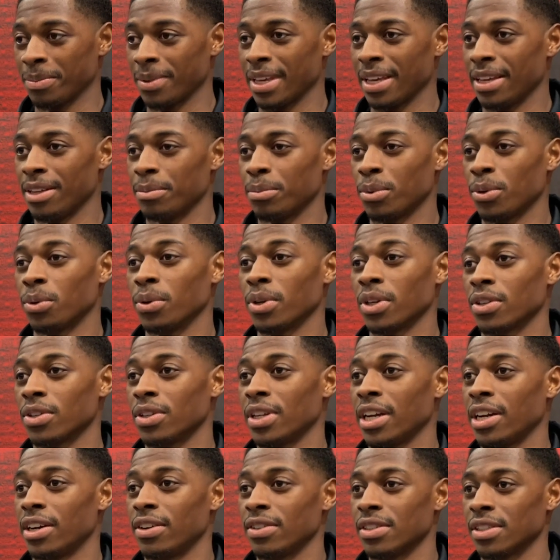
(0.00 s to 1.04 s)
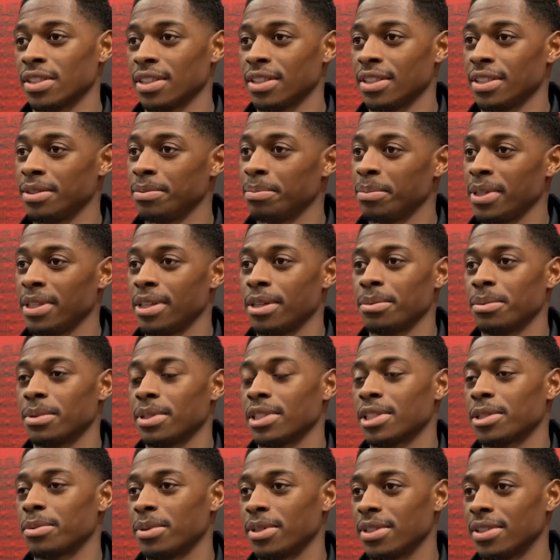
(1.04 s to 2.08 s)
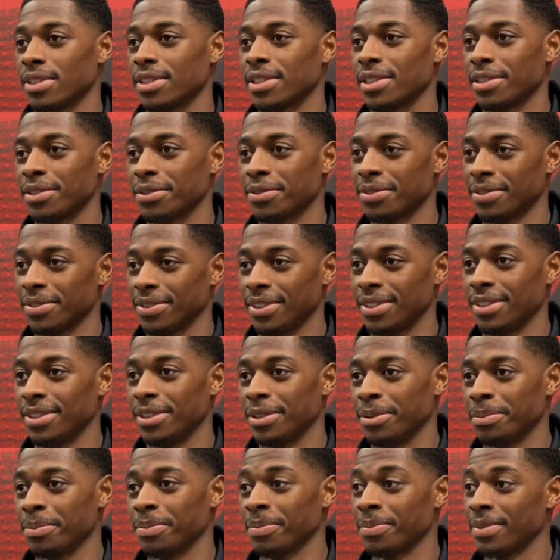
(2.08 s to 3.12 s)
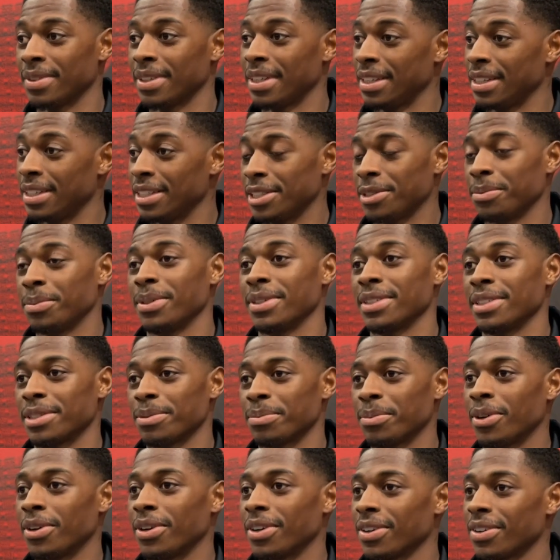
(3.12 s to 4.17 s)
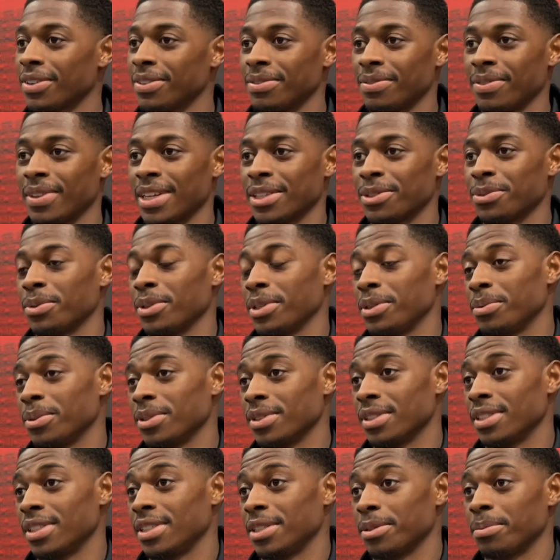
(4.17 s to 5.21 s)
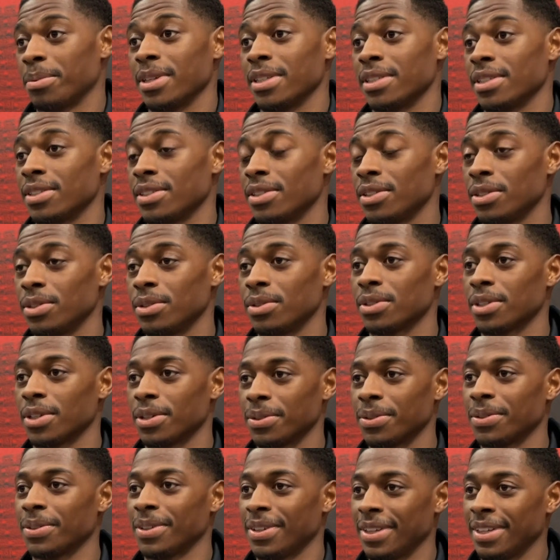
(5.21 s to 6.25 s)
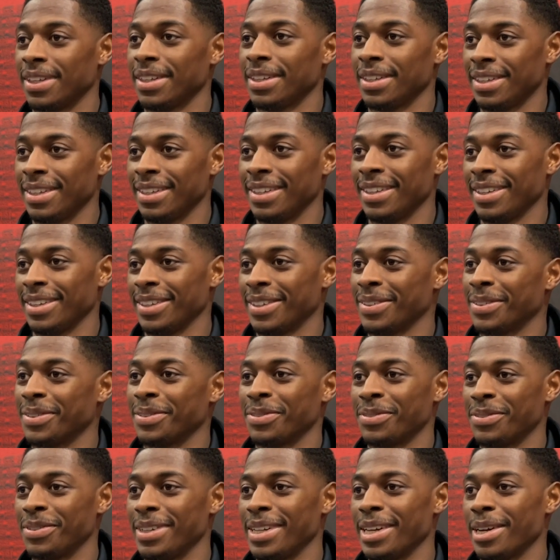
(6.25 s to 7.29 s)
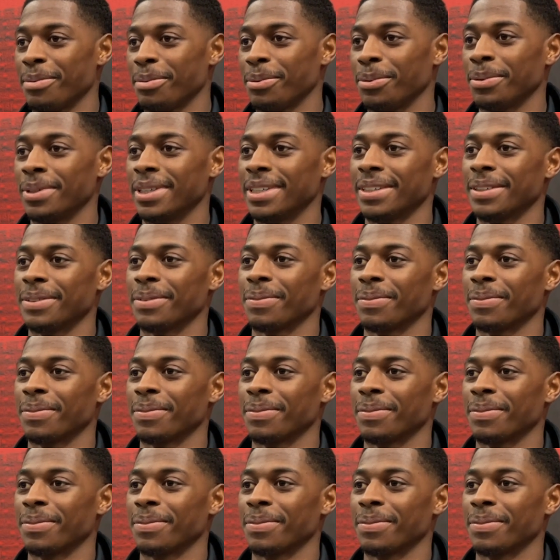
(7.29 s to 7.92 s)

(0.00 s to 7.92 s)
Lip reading: getting the ball in good areas and then being able to express yourself. And speaking to Mark, that's what he wants his players to do. So, yeah, really happy with that.